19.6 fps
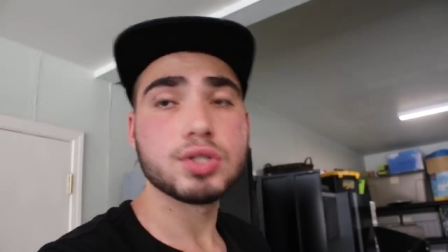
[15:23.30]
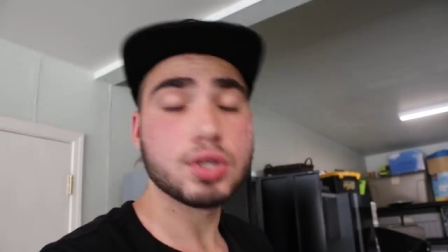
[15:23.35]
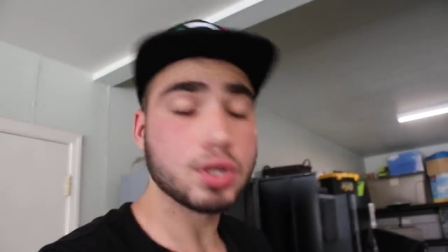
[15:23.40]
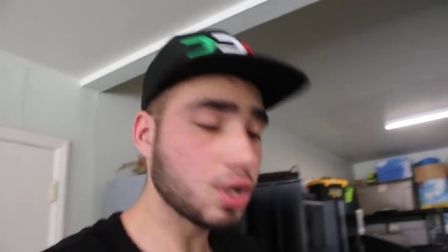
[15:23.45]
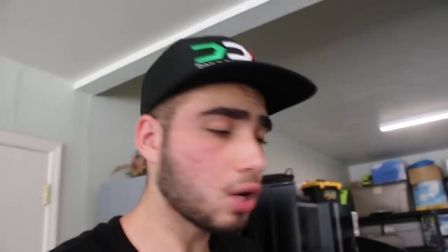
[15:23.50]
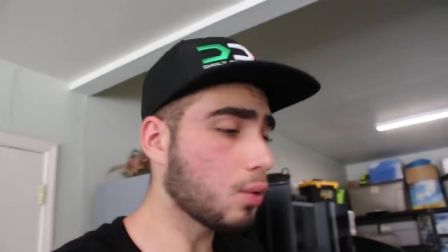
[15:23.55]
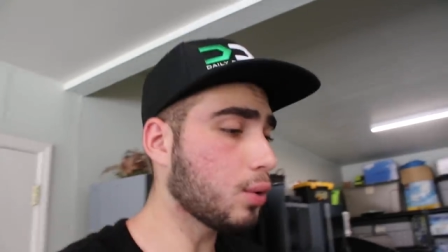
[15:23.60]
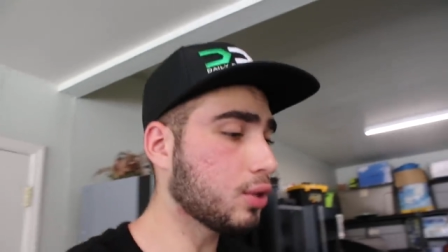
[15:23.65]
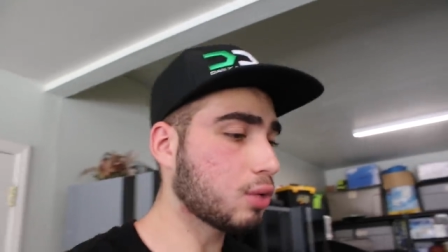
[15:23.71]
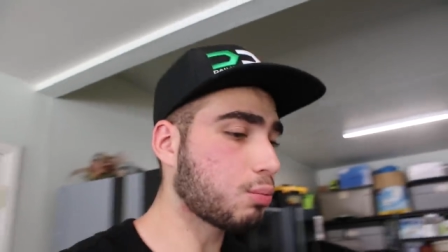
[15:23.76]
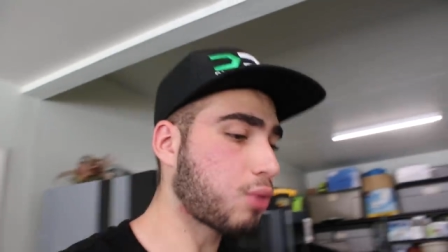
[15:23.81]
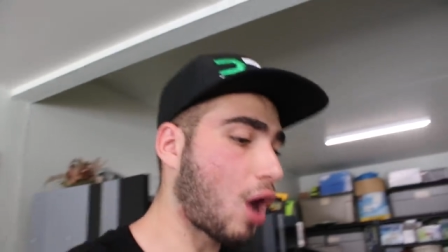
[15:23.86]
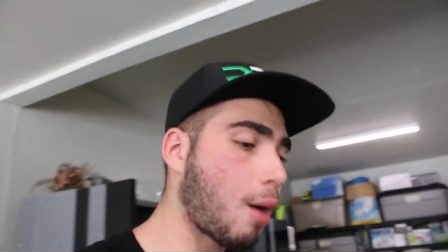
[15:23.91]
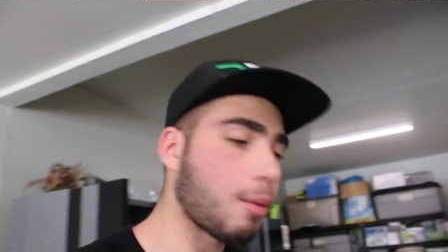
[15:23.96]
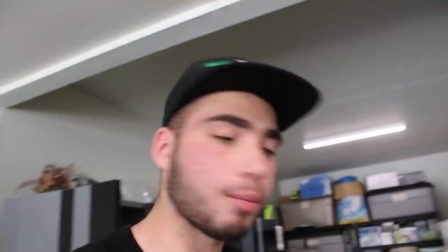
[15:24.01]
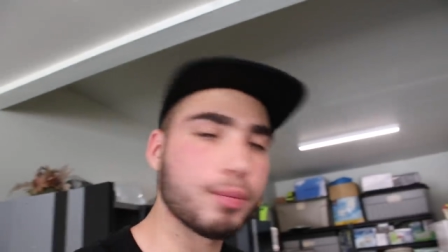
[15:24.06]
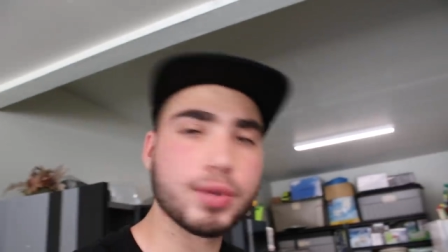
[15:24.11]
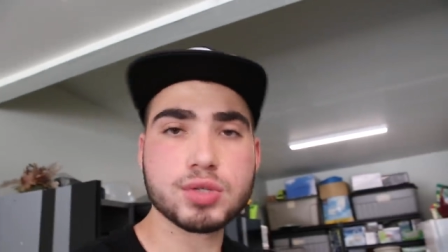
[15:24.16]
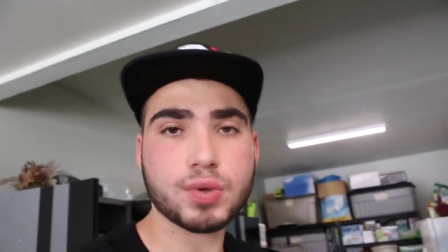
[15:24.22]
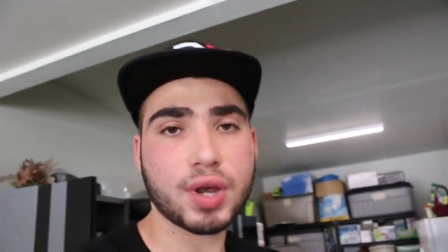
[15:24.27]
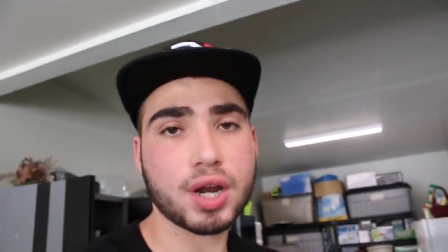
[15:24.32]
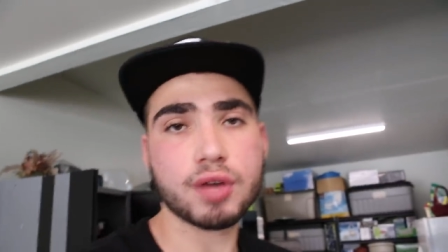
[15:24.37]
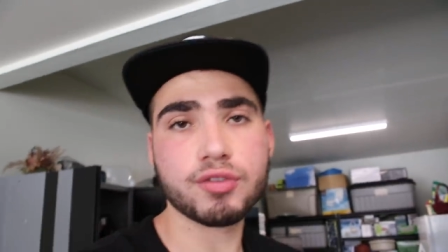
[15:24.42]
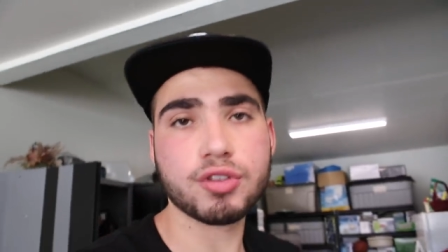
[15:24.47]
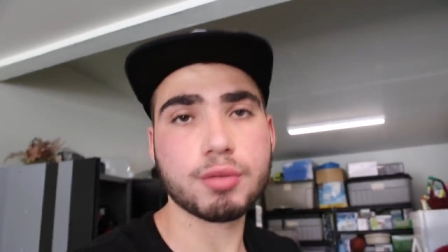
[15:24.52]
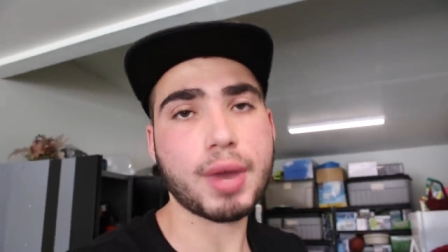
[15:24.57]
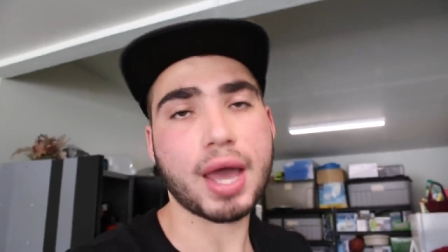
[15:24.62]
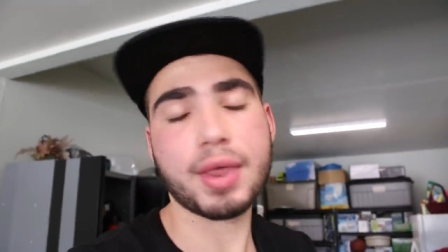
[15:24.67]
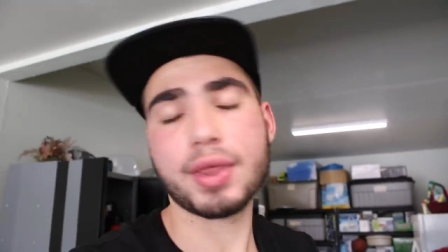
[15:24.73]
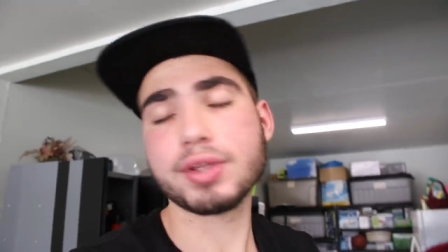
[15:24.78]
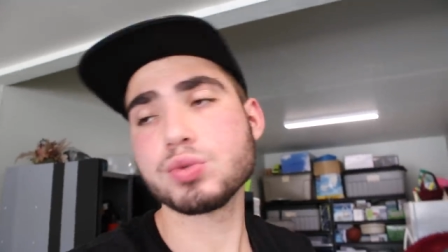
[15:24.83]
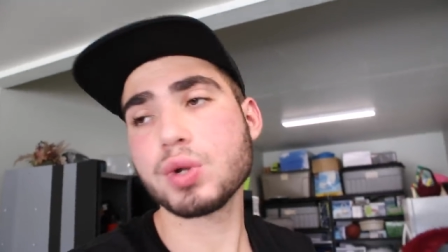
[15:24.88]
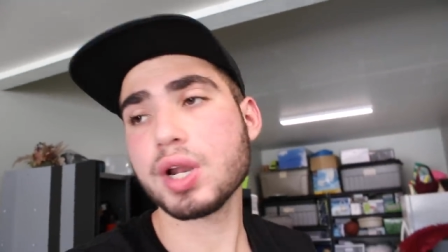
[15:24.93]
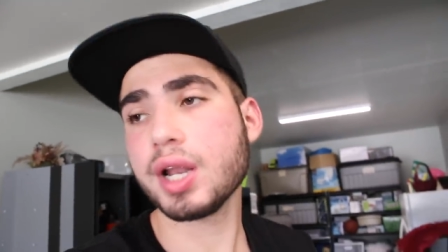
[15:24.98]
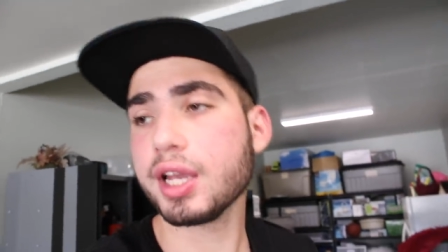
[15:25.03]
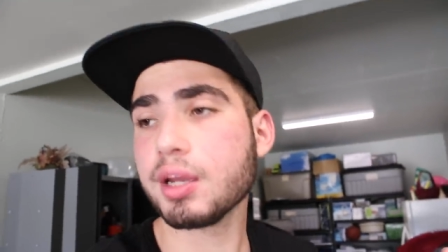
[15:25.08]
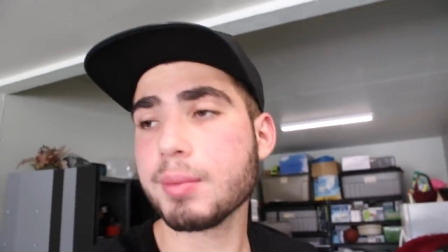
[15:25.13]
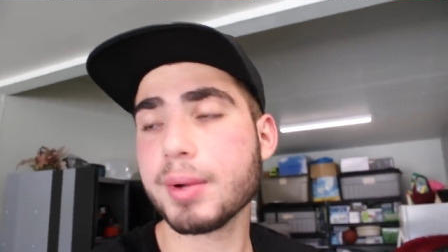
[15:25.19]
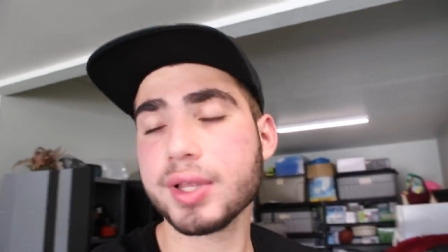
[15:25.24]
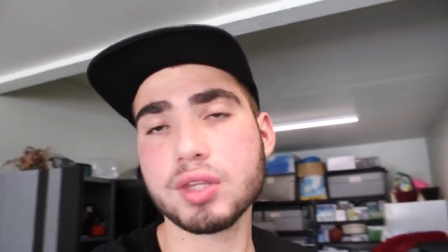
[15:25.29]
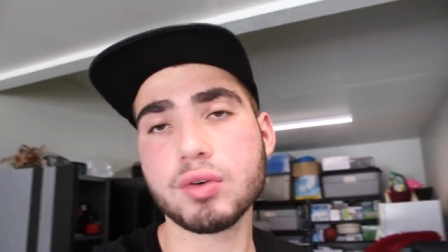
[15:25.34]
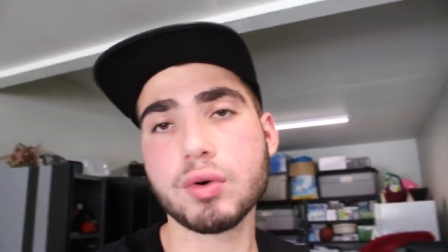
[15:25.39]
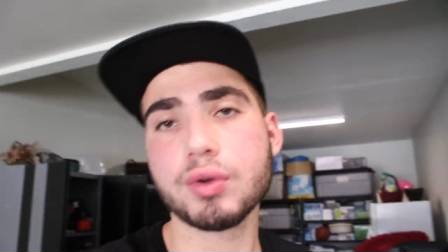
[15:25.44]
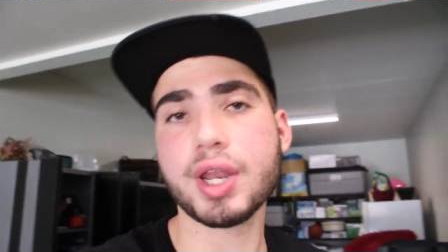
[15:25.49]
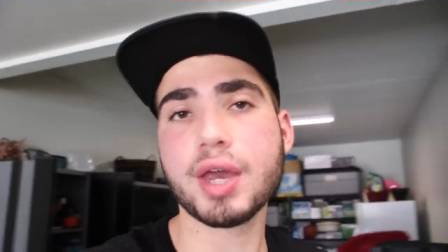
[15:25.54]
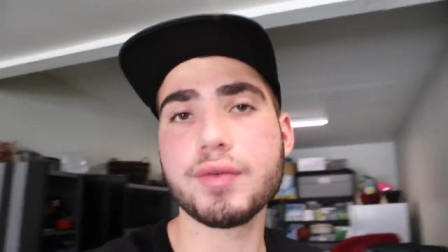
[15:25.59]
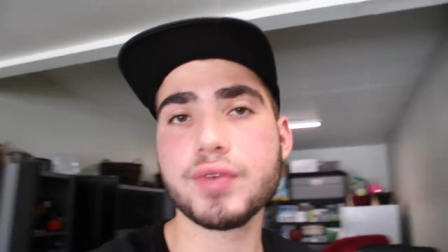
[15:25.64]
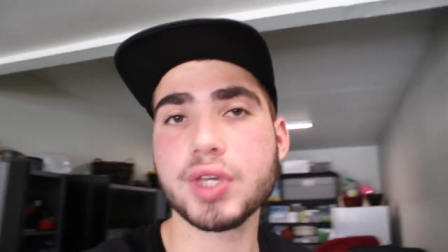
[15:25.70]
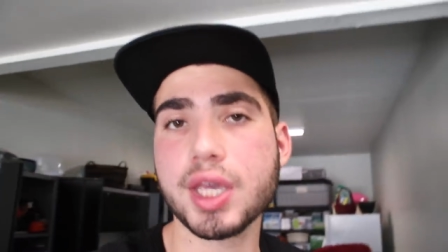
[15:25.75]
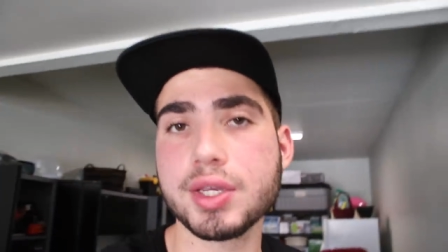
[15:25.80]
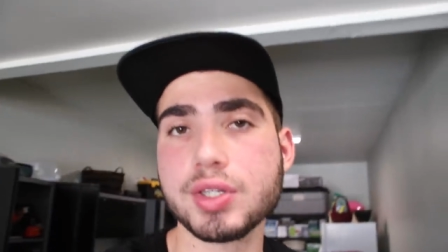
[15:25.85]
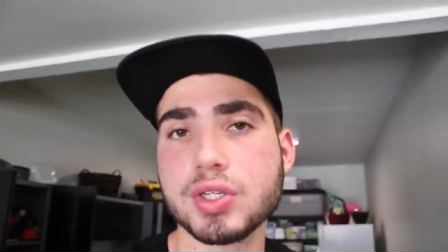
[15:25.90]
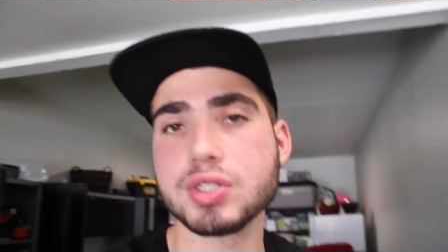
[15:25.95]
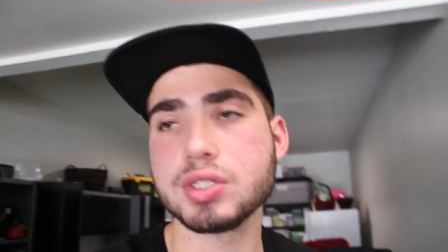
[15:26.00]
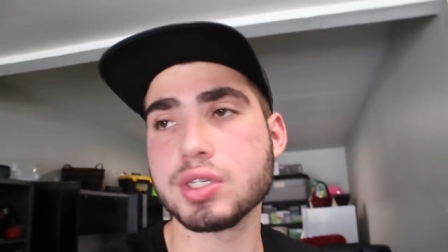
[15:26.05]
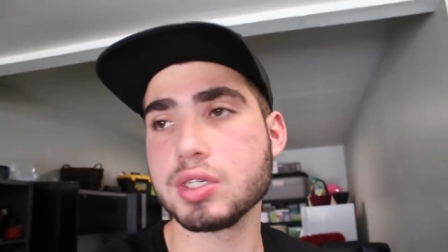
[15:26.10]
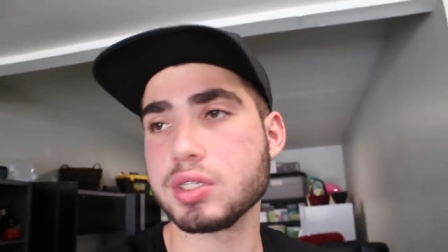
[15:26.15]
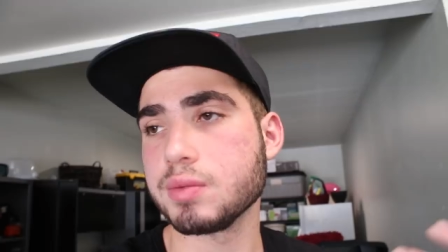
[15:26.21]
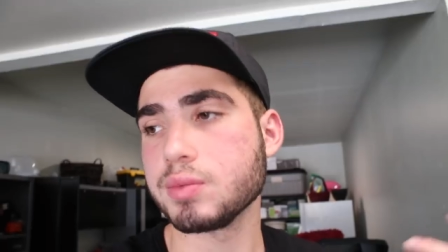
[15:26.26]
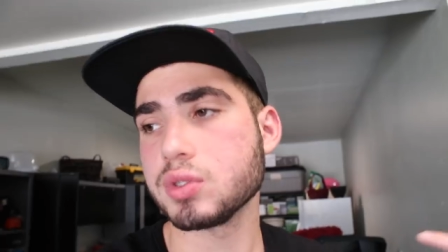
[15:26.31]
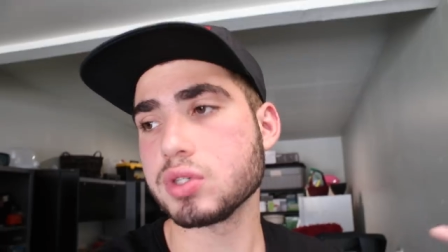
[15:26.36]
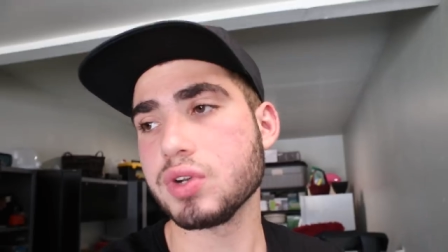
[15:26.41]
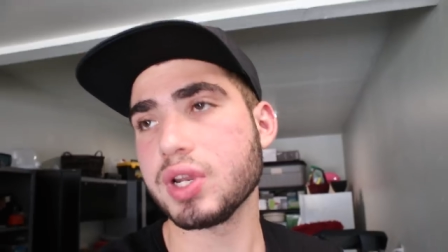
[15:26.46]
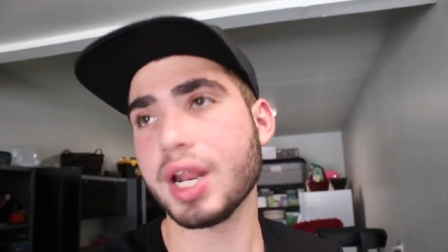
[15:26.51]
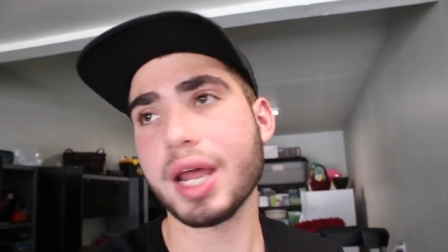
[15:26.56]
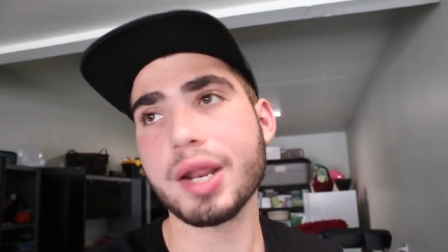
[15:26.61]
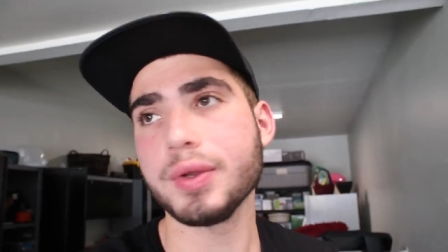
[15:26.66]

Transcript: so you know what the problem is right off the bat. That's what I like about the whole navigation system screen.